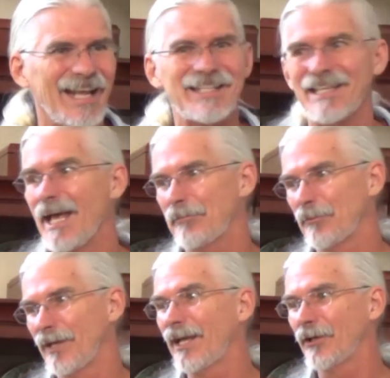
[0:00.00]
it hasn't
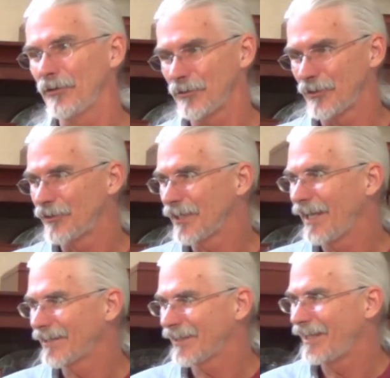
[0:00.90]
happened when I go to church.
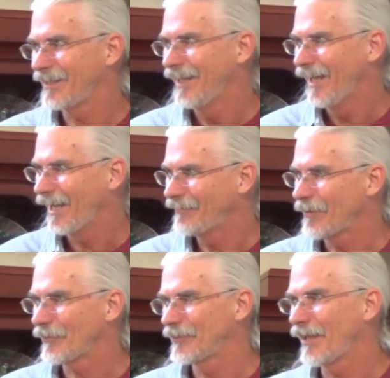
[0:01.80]
I I, have
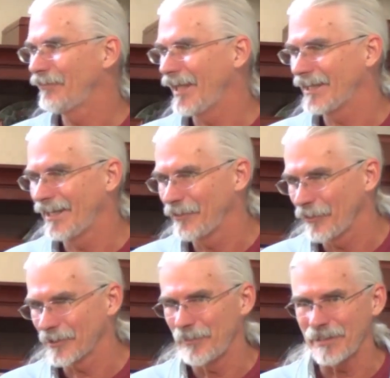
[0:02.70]
never done that, and I
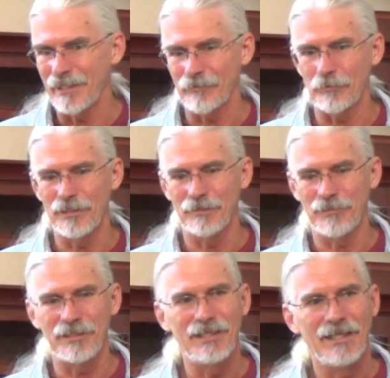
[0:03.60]
don't expect I ever will.
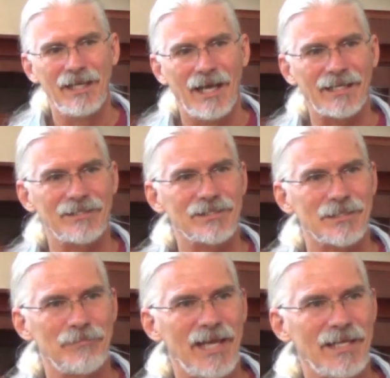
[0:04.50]
But I could
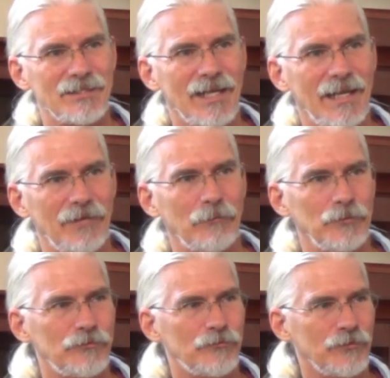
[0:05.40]
just imagine how that
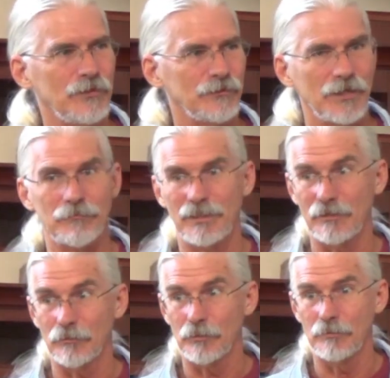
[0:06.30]
would feel to everybody in the